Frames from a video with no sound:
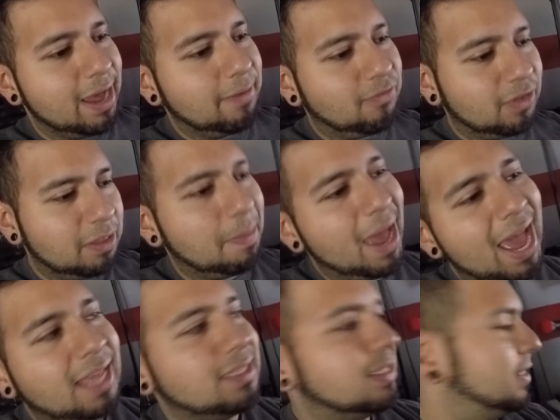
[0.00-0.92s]
for the
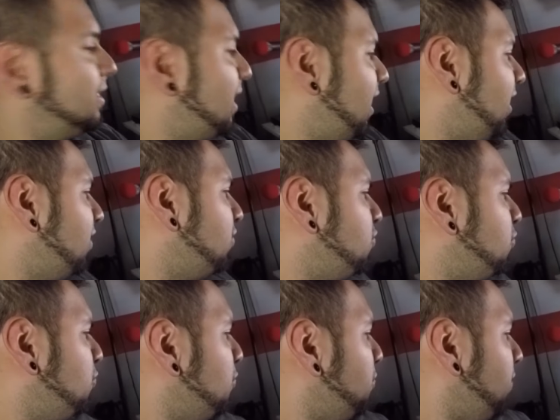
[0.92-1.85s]
past
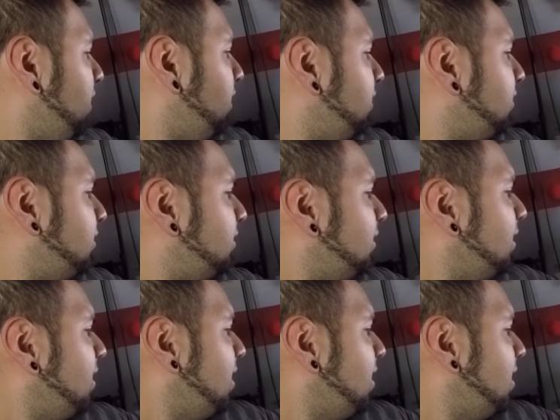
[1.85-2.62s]
2 weeks.